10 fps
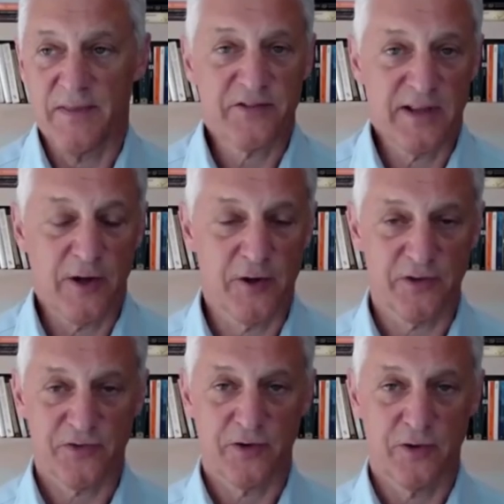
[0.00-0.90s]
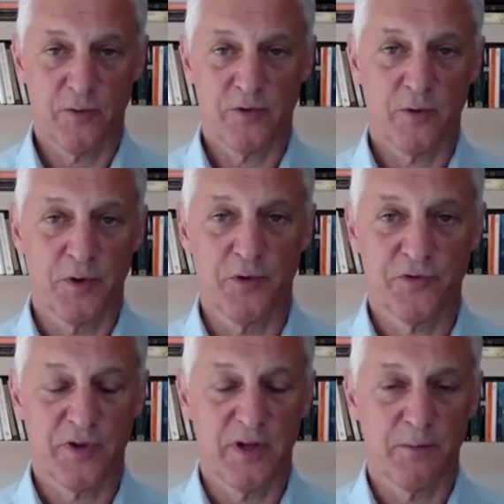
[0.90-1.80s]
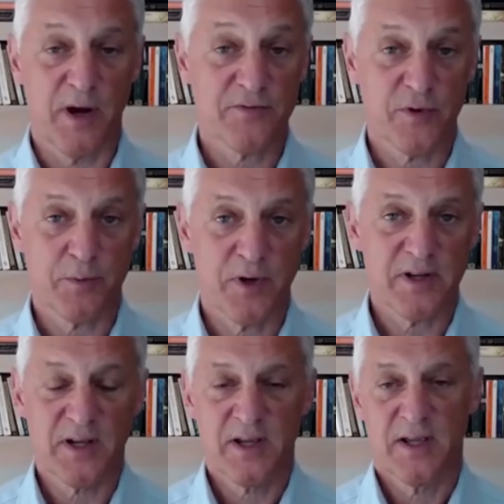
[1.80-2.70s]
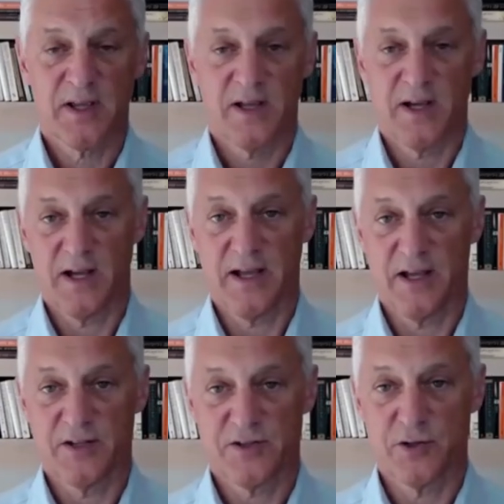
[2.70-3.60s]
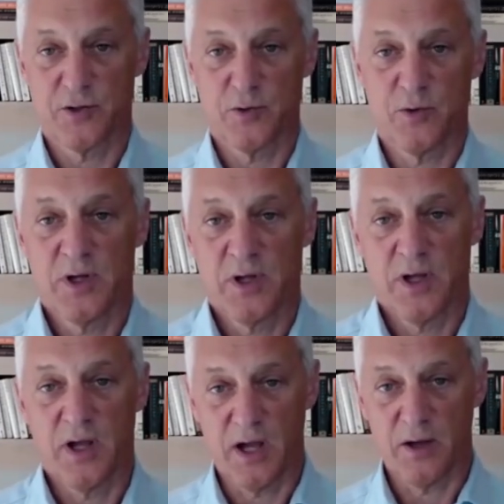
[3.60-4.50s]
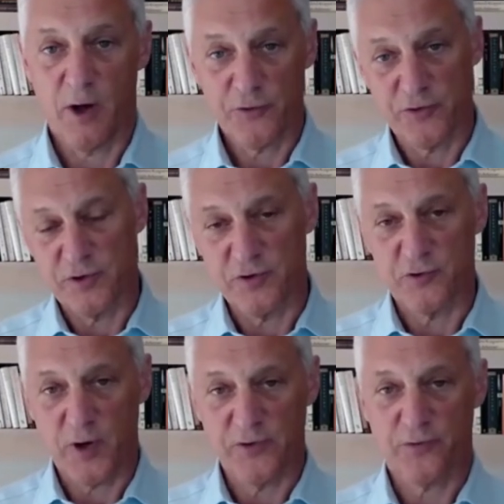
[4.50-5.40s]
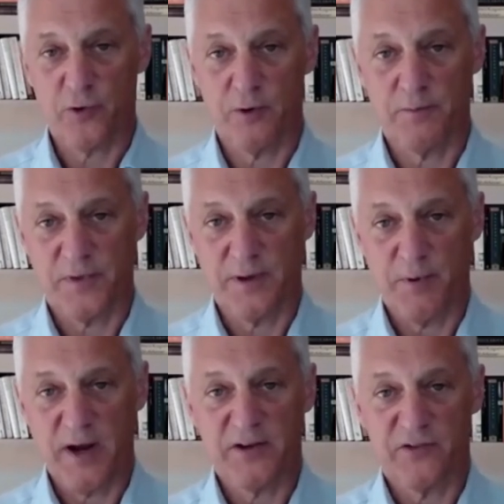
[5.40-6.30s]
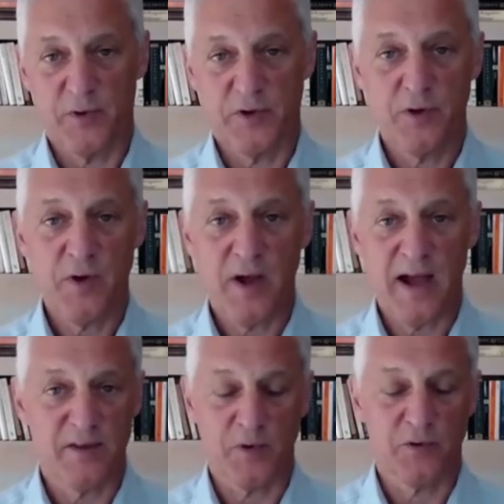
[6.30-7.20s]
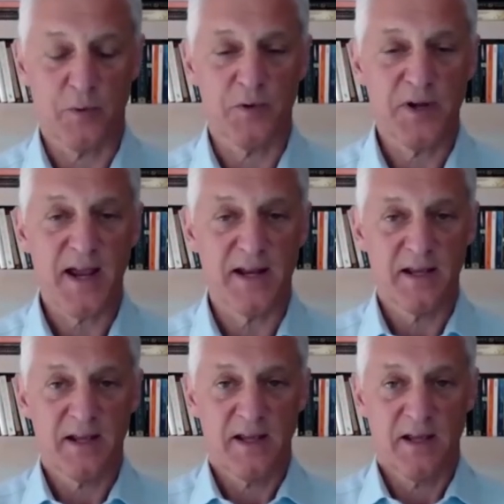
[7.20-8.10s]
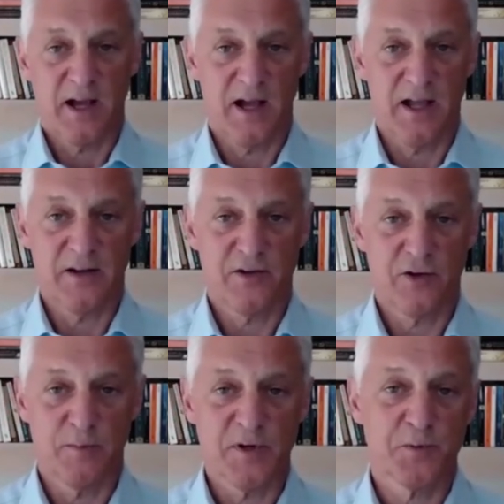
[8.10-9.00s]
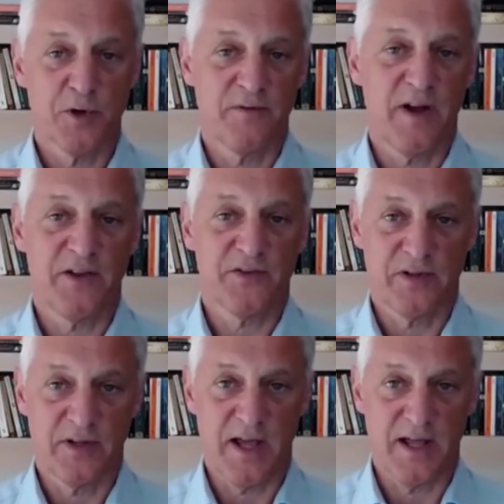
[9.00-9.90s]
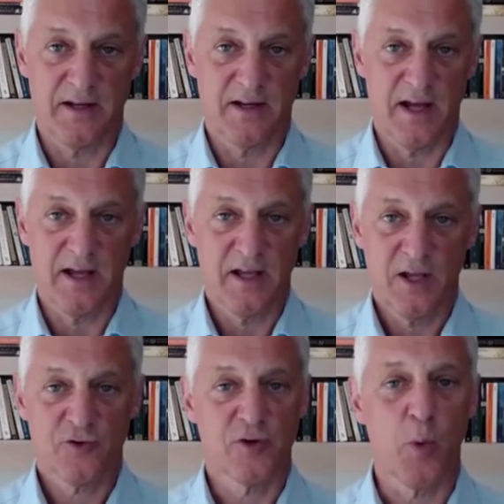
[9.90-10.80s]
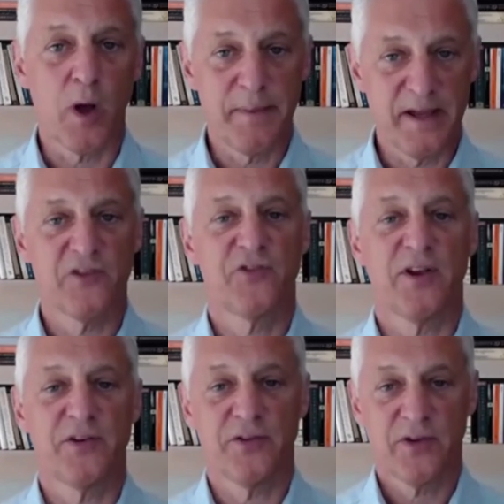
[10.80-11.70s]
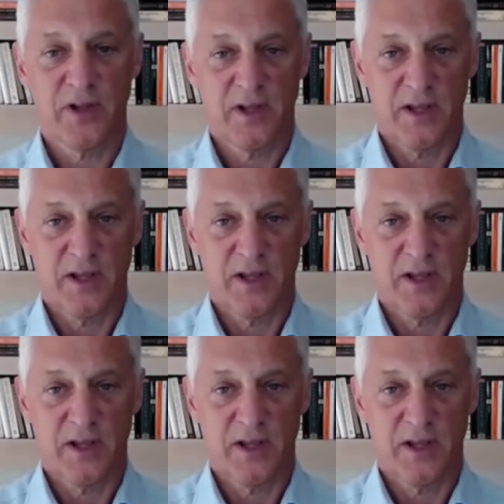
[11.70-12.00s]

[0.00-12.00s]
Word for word: That's allowing us to to reduce the branch footprint uh, and to uh, also to, to transform the branches that we do have and the ones that we retain uh, into much more advice and, and uh, well-being centers,